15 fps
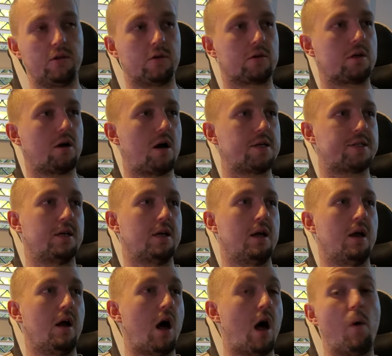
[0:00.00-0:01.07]
look, guys,
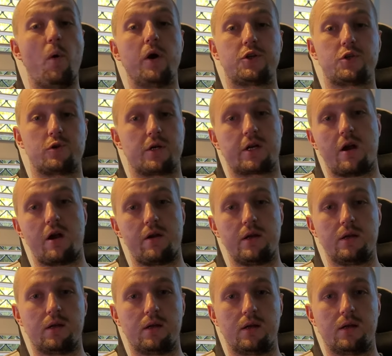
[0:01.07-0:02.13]
I won't sugarcoat it.
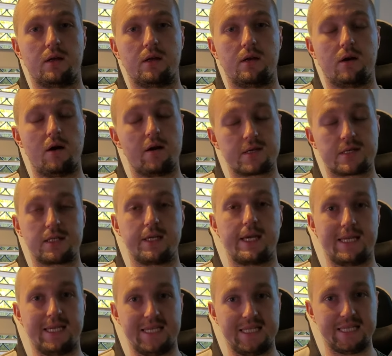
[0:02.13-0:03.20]
Honestly,
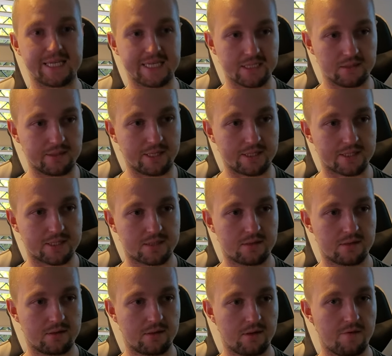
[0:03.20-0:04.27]
it nearly killed us
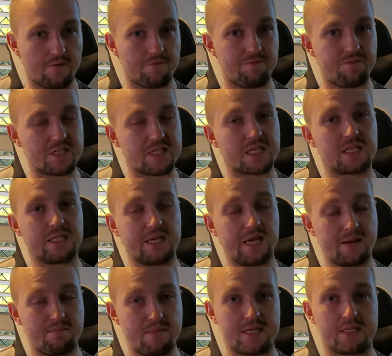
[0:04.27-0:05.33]
physically
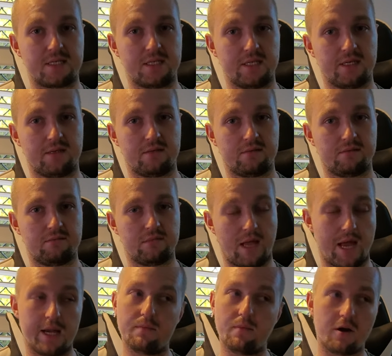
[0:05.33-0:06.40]
and mentally
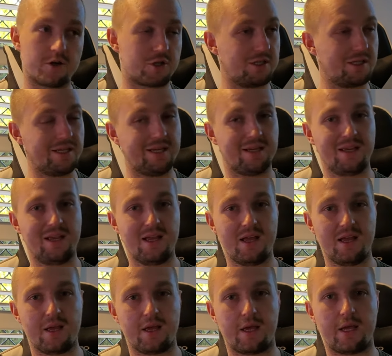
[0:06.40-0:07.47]
and emotionally
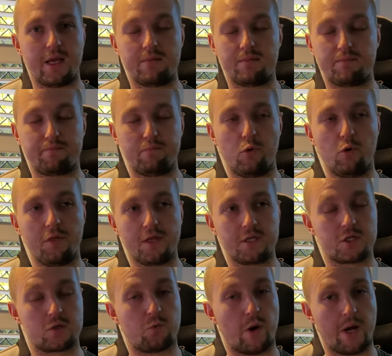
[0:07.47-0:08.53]
in more than
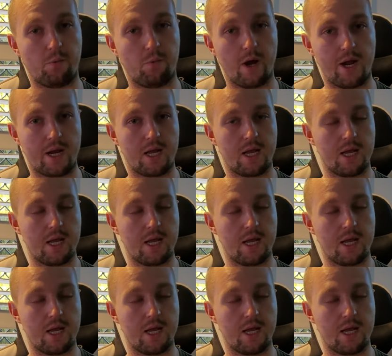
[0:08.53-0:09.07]
just one way.